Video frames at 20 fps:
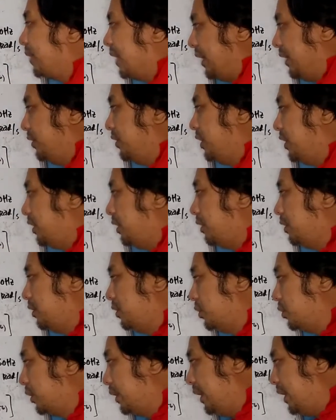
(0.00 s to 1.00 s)
and then
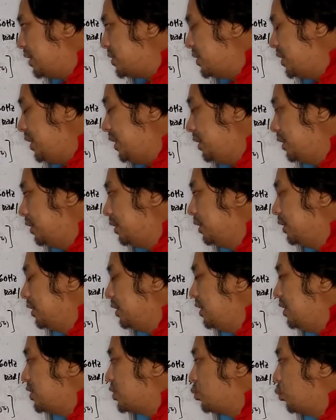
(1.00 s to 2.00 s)
your XC
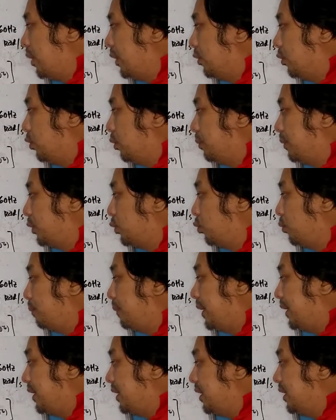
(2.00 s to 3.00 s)
is 1 over 2
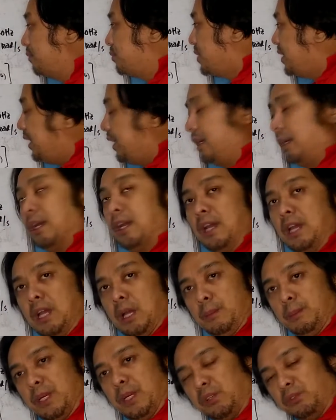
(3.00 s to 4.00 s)
pi FC.
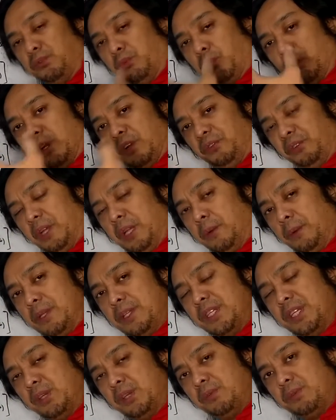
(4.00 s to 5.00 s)
But for a
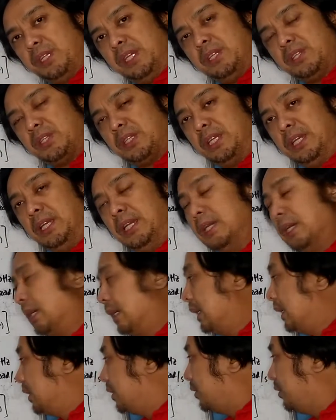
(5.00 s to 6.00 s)
frequency of 60,
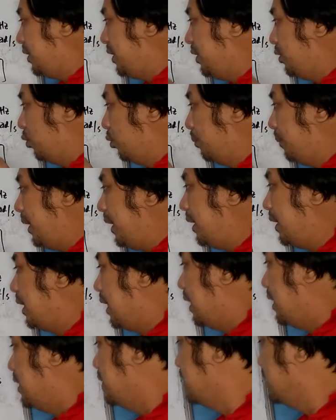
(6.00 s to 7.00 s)
the
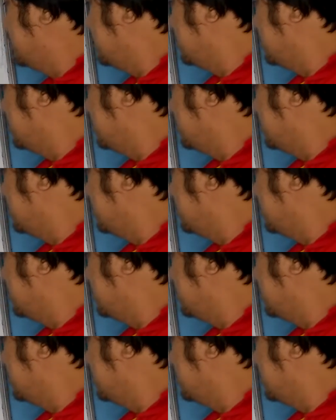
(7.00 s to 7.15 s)
omega